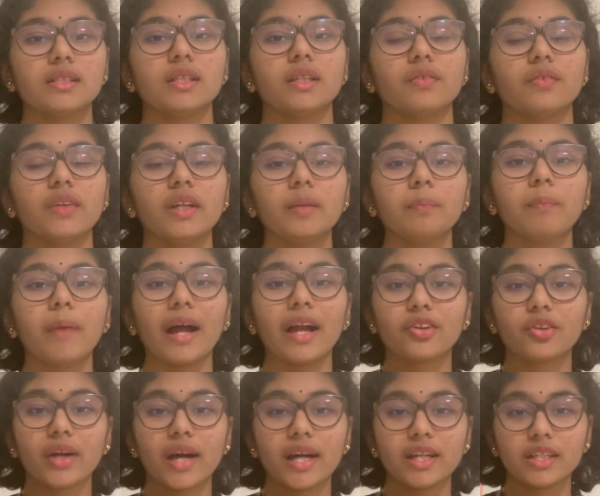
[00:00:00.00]
secrete
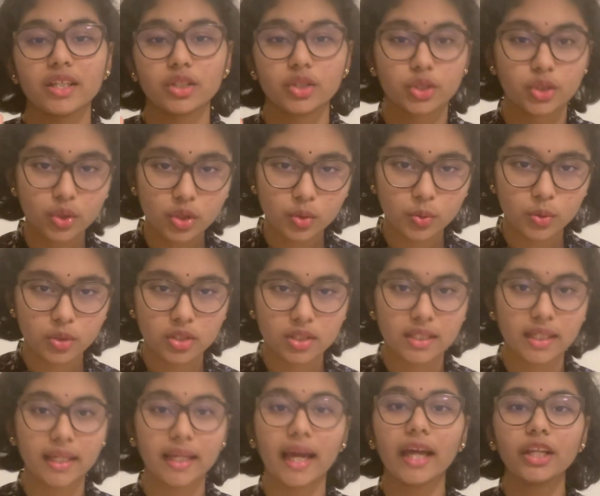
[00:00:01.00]
pancreatic juice, which is
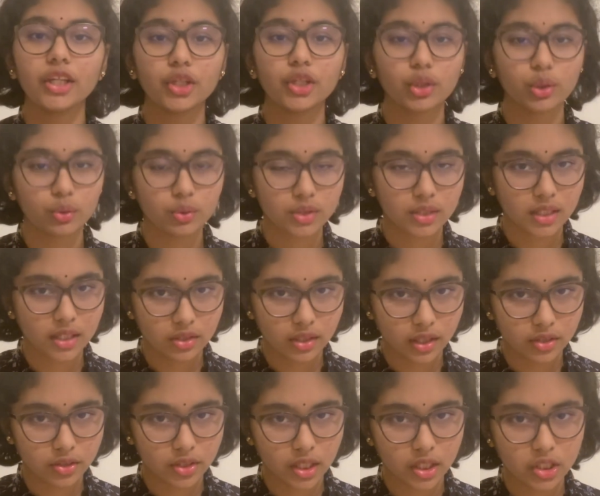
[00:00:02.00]
again used in
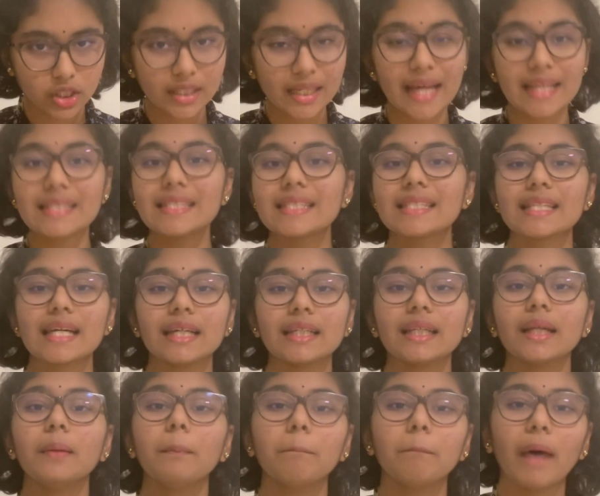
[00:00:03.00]
digestion, and
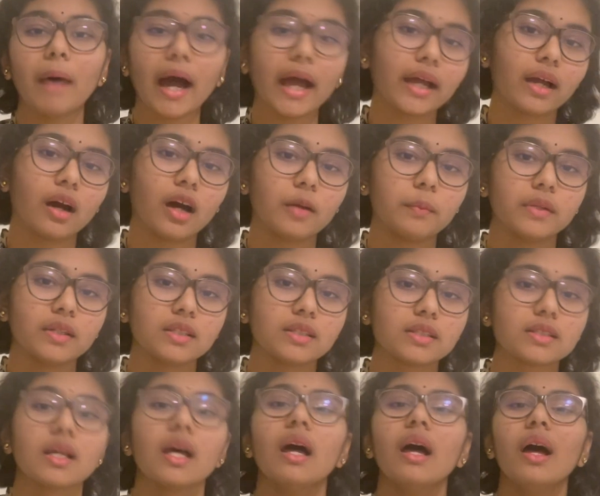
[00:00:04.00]
certain
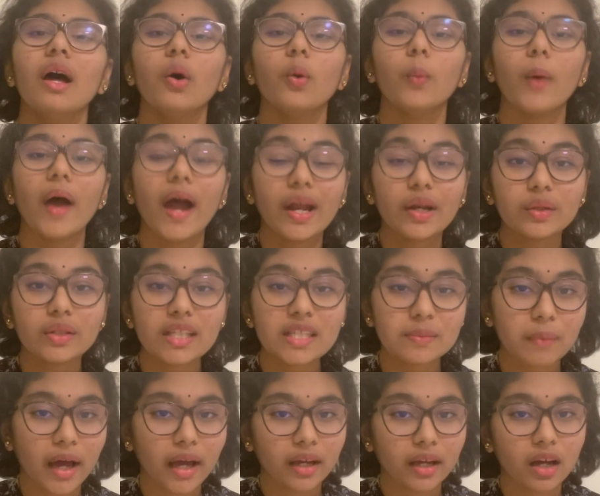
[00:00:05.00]
bicarbonates. Where do
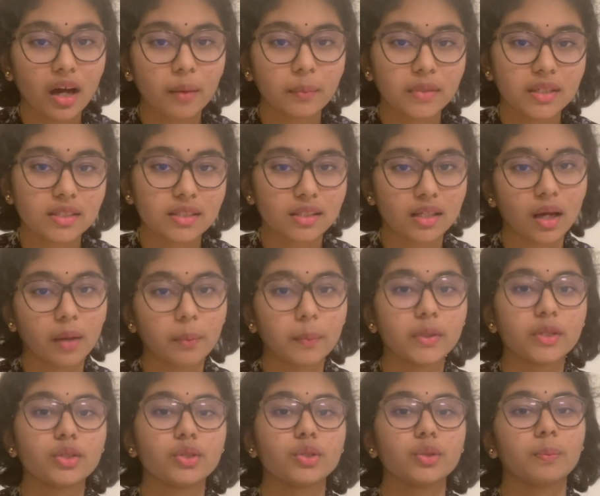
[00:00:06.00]
these bicarbonates come
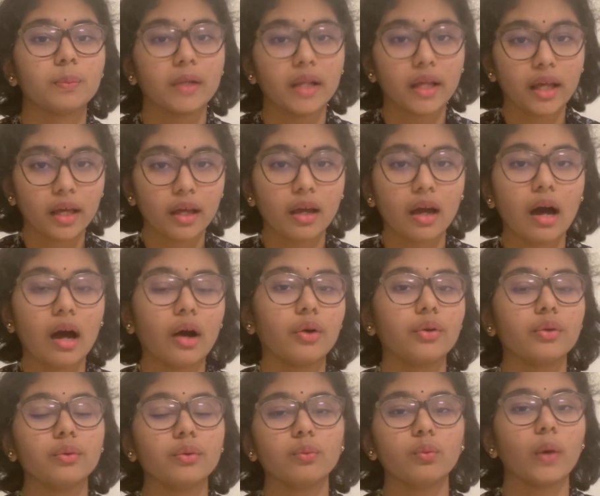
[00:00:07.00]
into play? How
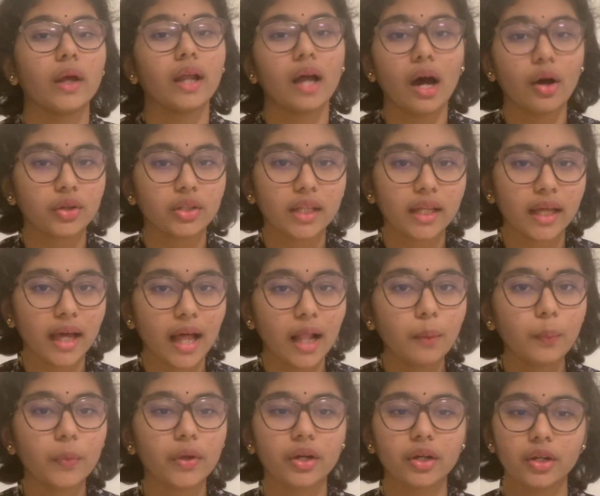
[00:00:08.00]
do they
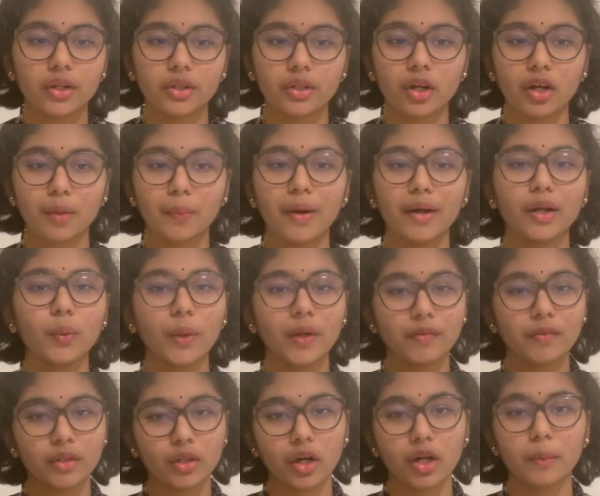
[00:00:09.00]
help? We're going to talk about it when
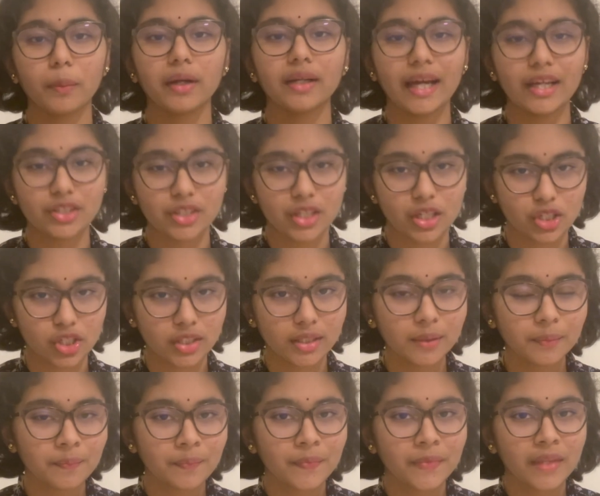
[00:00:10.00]
we talk about
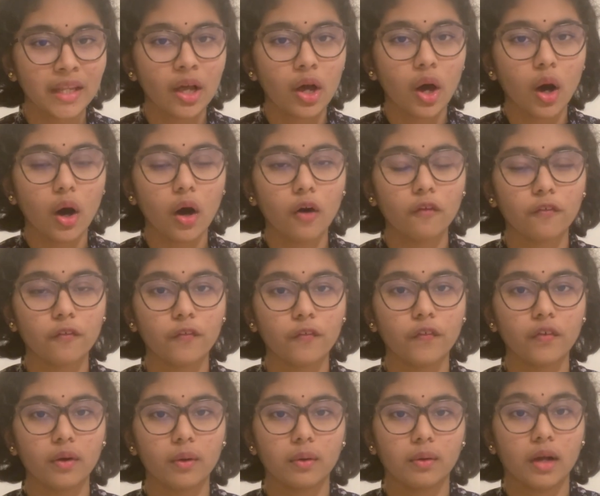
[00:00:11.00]
digestion of
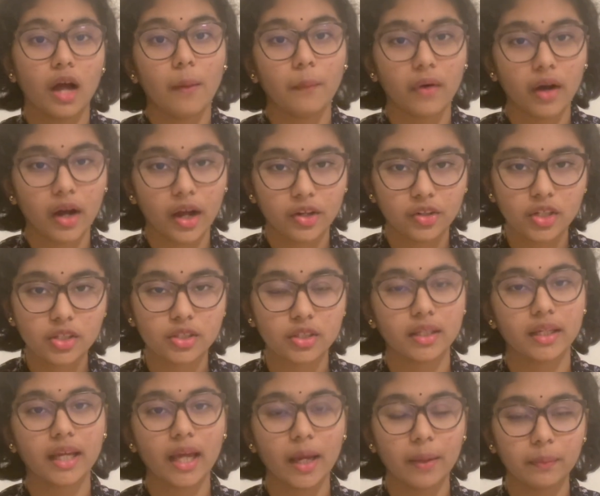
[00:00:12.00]
carbohydrates,
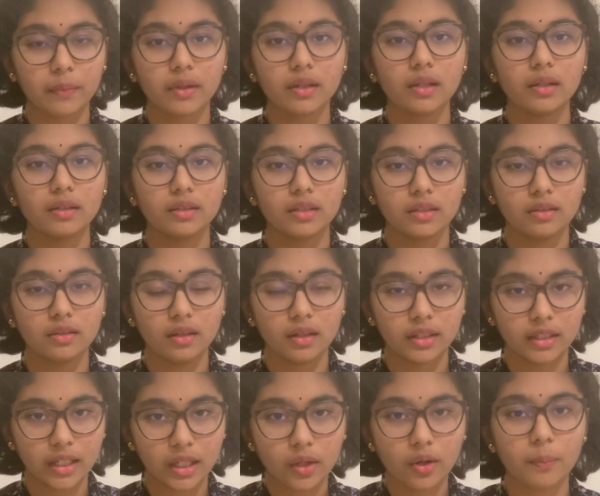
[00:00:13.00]
the chemical
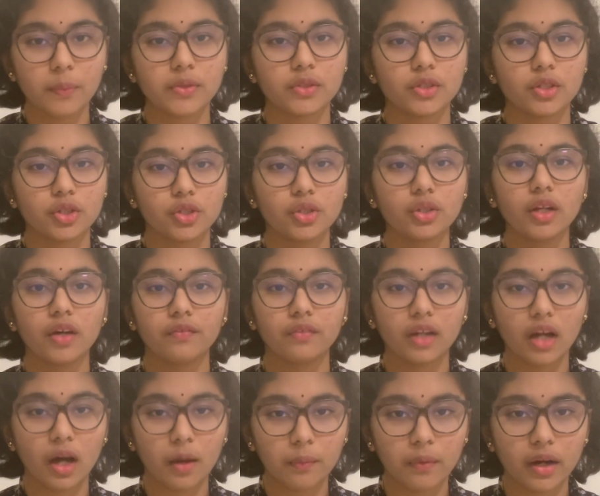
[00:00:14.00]
decomposition of
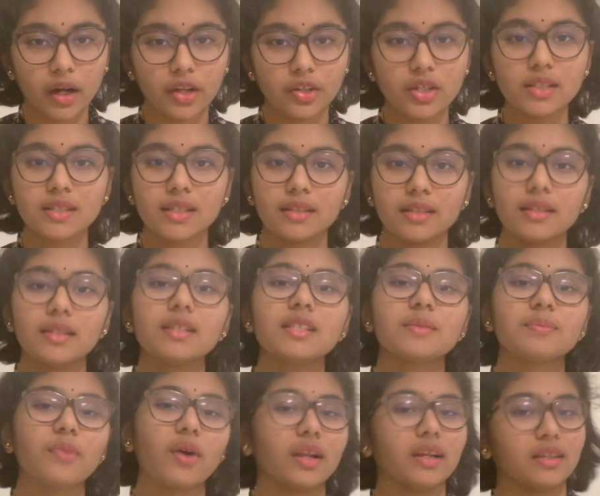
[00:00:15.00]
carbohydrates in the
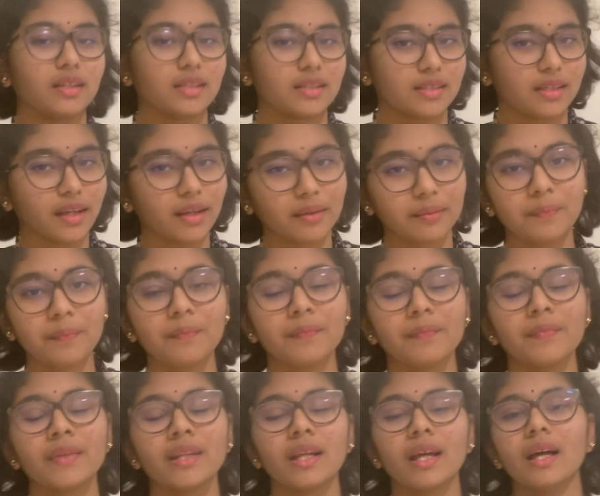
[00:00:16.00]
small intestine.
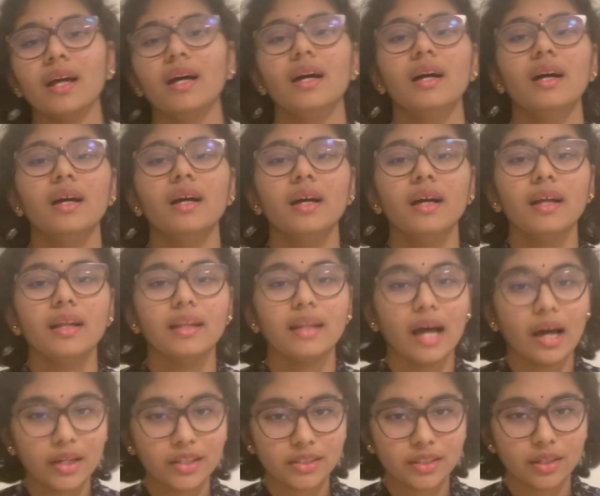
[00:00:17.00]

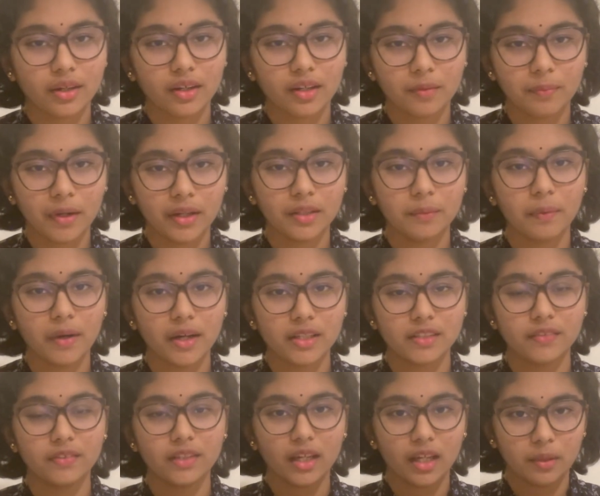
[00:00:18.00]
Now let's talk about the parts
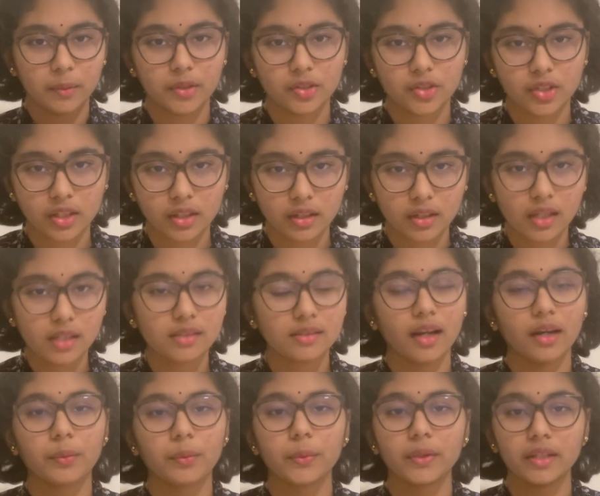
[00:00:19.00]
of the alimentary canal,
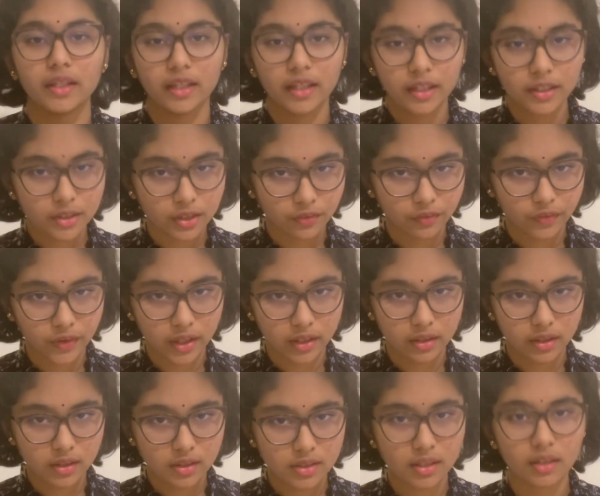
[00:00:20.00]
starting with the
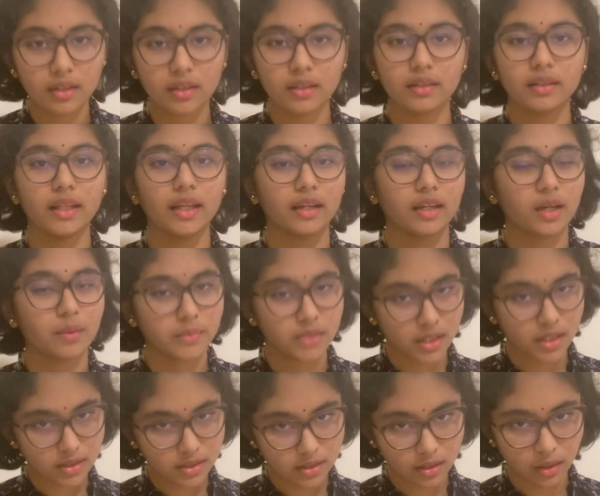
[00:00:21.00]
esophagus, then comes
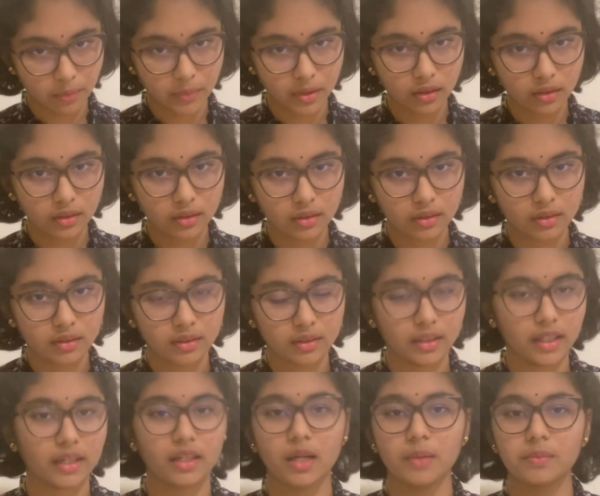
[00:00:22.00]
our stomach,
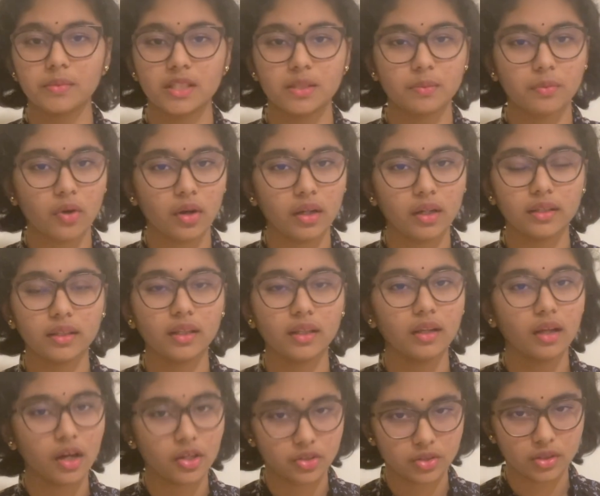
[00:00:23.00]
then comes small
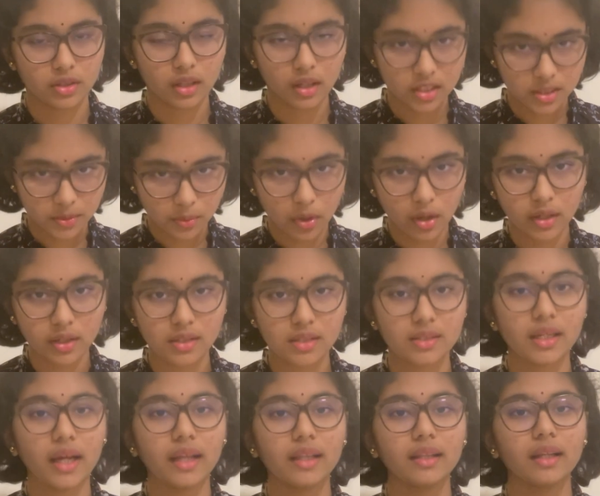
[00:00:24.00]

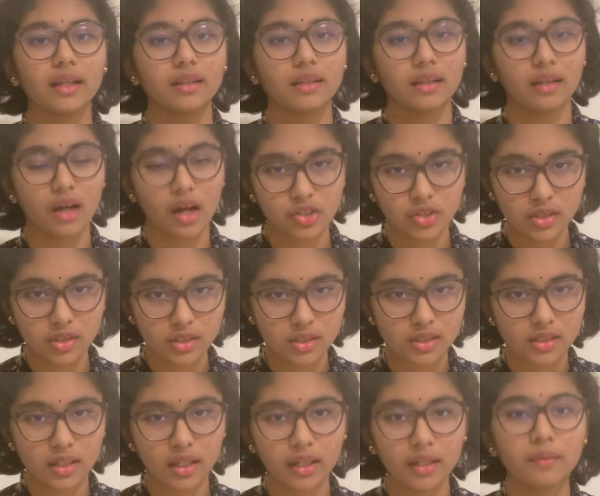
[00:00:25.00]
intestine, then the large
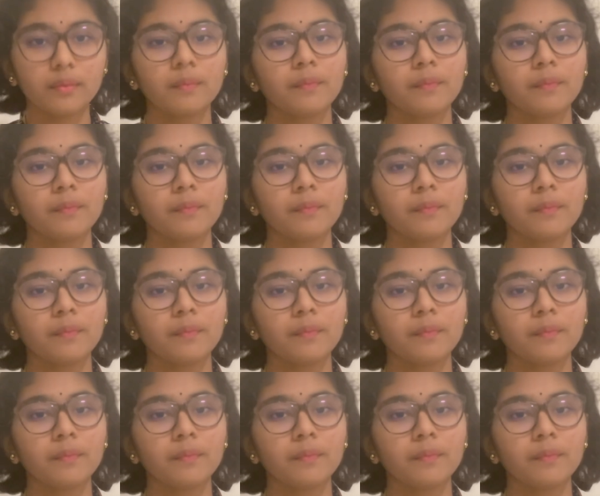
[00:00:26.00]
intestine,